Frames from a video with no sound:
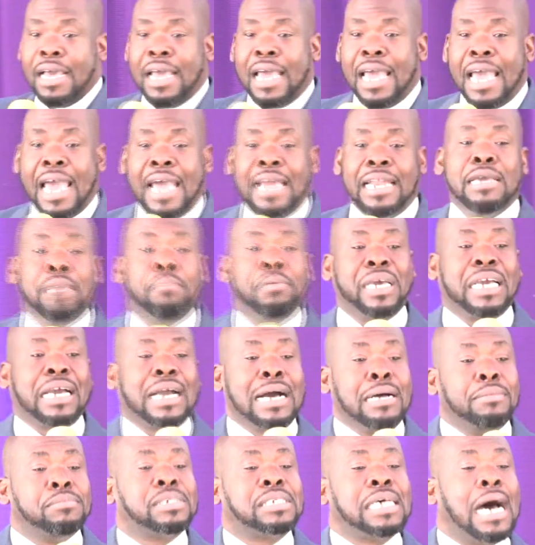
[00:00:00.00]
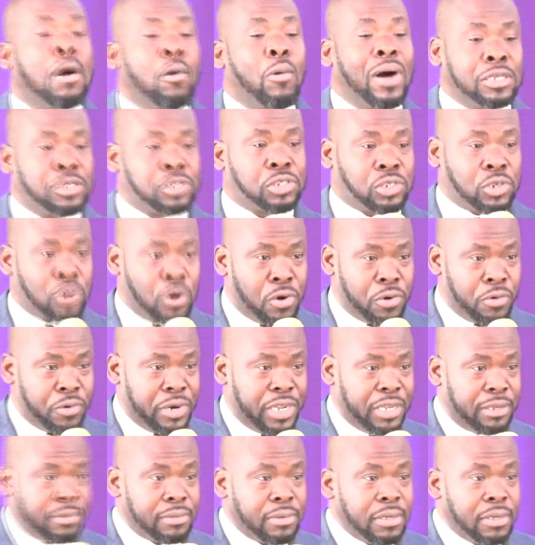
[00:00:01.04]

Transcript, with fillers: and it becomes our story.